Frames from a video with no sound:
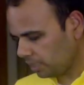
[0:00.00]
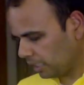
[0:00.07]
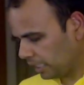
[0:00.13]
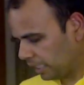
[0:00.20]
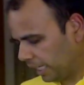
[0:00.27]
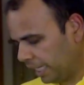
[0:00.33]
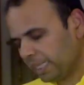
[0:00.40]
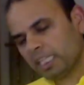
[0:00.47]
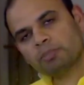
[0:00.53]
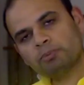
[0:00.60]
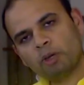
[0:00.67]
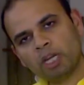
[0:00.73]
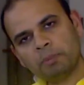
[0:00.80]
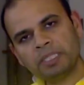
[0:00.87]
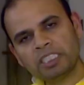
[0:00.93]
And the smaller
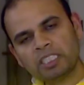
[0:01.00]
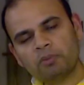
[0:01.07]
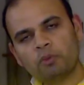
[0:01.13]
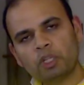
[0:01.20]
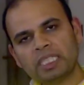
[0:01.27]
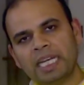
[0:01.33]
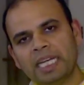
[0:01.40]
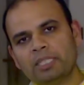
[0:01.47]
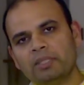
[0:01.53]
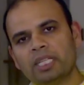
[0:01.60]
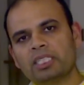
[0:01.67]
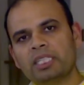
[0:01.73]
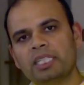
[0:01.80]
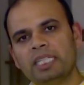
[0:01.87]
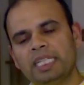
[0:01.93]
piece of wood that you actually
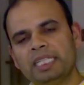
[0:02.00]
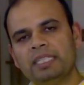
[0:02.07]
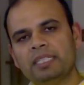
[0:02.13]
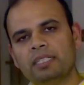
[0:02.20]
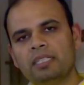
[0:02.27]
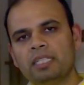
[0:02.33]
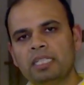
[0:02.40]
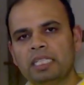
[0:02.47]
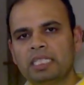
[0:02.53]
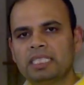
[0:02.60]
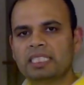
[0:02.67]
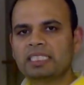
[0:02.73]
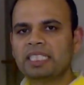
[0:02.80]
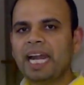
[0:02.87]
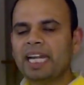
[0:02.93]
need here is
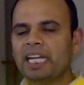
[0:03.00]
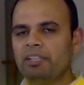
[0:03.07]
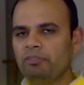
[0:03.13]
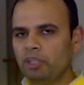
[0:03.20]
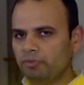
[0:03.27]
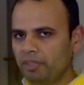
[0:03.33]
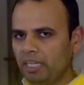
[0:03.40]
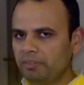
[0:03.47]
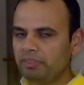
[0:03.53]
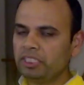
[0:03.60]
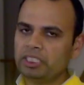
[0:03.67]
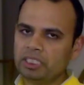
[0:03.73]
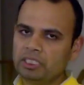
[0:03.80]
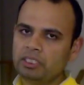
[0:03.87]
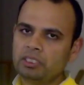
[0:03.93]
exactly 45
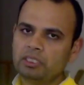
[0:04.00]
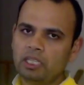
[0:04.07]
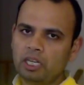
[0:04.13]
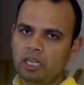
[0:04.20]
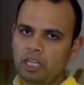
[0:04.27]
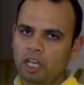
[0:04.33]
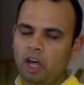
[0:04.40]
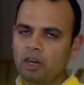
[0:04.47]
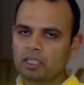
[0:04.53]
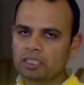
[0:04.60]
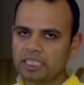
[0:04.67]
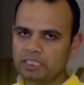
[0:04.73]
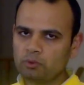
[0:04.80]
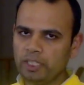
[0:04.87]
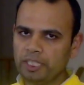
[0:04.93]
inches long
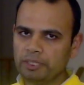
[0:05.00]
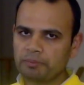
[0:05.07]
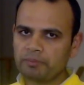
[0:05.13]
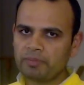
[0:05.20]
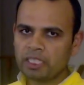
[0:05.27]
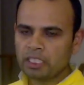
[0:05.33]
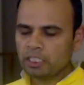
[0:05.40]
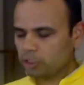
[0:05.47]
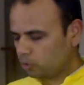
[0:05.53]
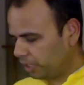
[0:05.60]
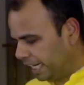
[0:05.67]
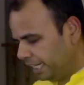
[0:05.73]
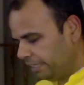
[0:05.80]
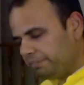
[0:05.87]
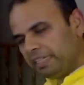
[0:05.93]
this way. So
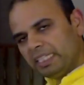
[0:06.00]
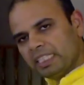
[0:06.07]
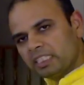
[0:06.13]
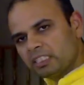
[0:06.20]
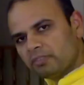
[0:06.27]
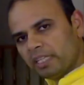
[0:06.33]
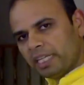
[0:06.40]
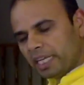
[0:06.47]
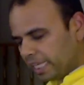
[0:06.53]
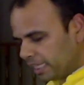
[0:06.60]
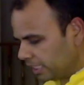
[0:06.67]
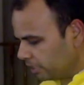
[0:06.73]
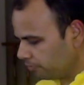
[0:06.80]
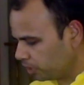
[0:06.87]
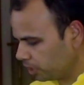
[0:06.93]
8 feet this way and then
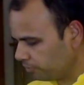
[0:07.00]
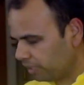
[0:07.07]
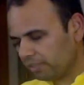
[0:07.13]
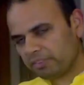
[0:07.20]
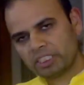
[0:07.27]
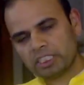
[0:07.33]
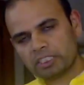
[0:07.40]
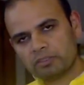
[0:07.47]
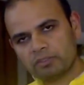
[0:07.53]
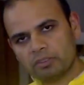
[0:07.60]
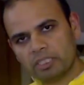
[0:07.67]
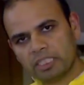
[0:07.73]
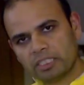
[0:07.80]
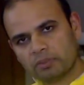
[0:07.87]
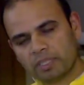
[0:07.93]
45 inches
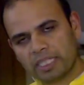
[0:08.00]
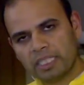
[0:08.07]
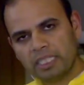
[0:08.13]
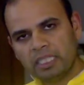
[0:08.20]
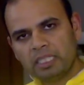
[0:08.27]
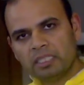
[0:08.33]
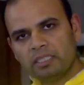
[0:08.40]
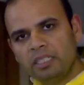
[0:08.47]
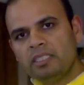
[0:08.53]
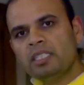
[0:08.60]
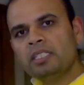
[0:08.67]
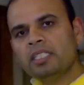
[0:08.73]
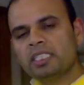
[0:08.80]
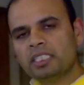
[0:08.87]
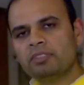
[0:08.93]
this way. The reason
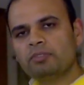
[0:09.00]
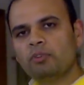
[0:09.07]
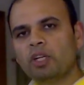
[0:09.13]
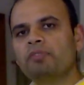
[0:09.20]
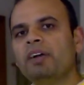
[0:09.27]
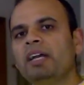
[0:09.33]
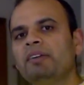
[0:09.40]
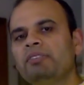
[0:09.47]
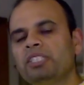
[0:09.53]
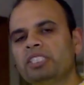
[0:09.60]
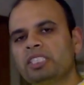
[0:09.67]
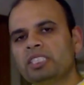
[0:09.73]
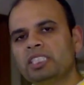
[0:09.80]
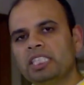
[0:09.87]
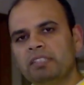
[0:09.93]
this is 45
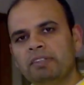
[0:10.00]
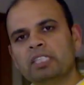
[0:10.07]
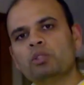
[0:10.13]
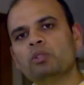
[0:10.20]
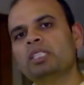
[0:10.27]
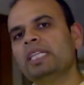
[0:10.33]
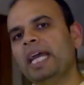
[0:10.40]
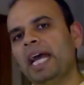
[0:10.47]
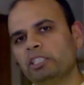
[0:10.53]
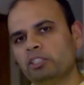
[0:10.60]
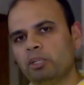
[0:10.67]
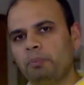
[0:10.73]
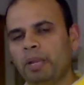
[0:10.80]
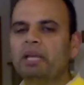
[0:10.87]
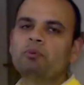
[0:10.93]
inches, even though the actual
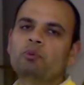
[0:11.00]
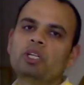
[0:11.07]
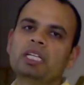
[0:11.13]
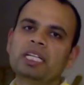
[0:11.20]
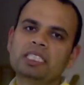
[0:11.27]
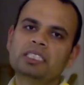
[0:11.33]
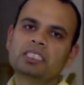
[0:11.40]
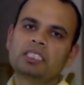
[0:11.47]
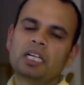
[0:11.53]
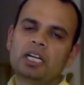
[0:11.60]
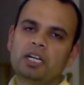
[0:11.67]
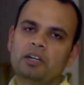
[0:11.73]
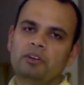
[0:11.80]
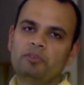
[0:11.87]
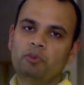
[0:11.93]
plywood is
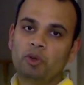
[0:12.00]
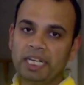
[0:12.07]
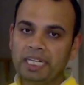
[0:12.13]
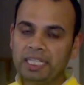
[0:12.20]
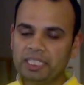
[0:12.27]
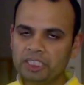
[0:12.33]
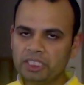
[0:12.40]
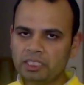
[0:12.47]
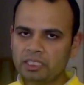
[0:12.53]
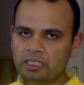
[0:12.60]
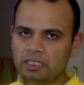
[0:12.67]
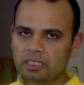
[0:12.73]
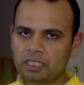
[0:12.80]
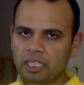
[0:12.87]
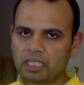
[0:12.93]
48 inches,
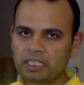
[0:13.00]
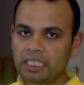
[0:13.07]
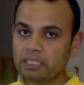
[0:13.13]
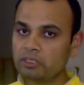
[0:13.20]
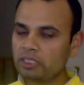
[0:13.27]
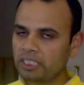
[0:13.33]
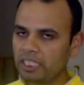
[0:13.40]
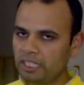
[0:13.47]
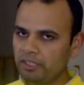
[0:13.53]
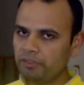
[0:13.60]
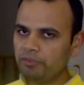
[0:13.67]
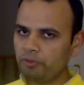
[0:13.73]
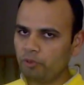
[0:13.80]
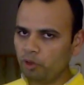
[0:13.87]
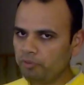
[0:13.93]
that is to say
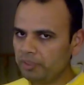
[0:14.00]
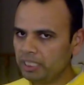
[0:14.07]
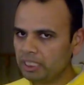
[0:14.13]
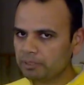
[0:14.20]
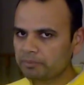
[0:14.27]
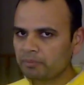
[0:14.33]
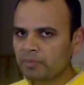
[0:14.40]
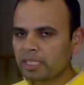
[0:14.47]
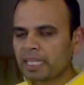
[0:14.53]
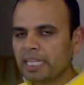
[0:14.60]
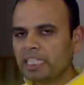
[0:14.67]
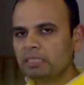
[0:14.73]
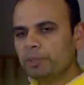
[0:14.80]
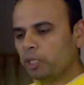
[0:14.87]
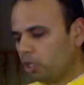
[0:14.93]
4 feet, is
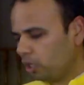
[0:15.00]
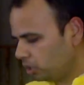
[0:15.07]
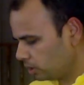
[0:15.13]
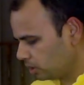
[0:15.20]
because